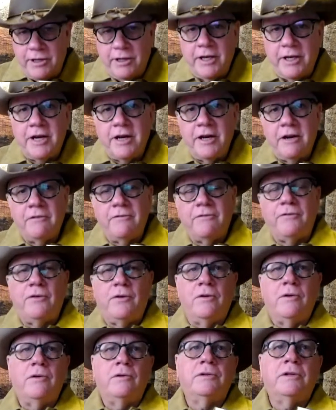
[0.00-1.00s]
Let it
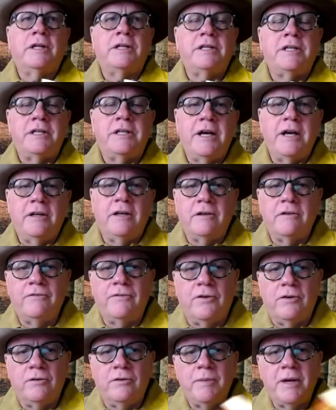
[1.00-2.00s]
unfold. Let the tale
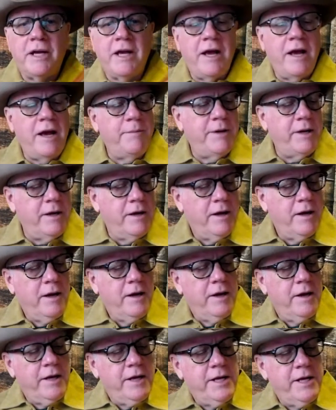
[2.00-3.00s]
unfold. McCammon
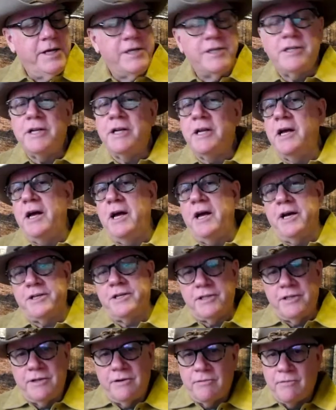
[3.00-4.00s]
is an
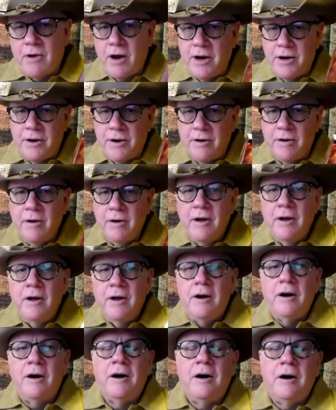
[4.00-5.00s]
excellent writer.
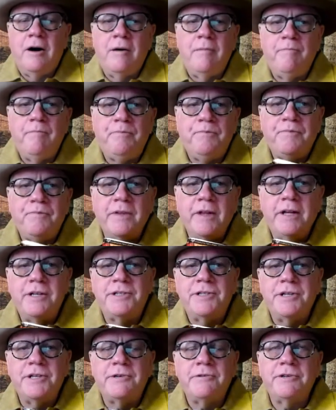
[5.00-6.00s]

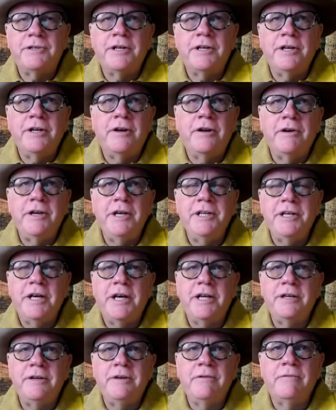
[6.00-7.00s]
It's interesting, he
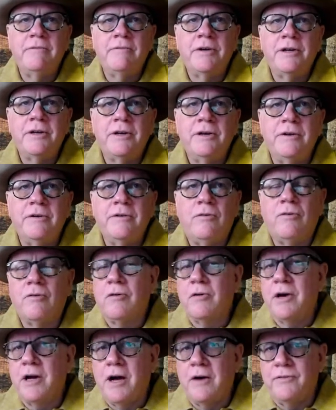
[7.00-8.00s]
had written
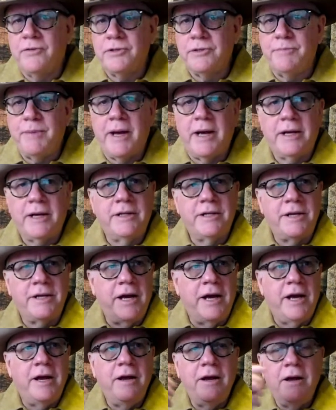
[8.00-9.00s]
horror novels back in the
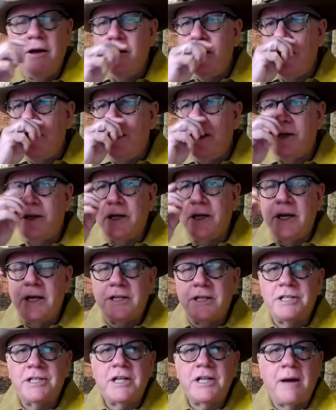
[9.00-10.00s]
day and then
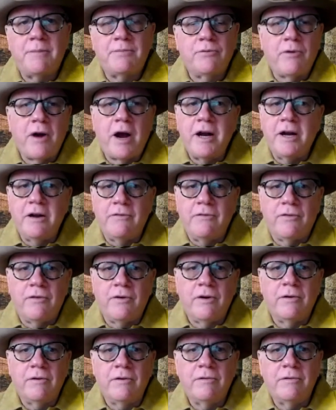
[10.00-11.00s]
had stopped writing
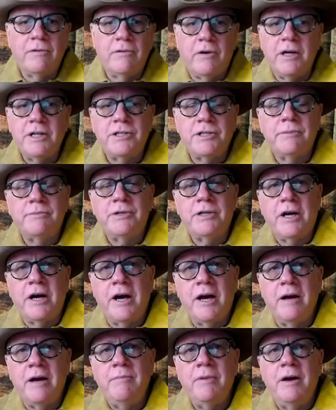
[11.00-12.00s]
for quite some
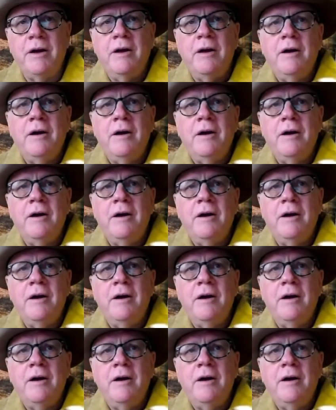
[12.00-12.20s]
time.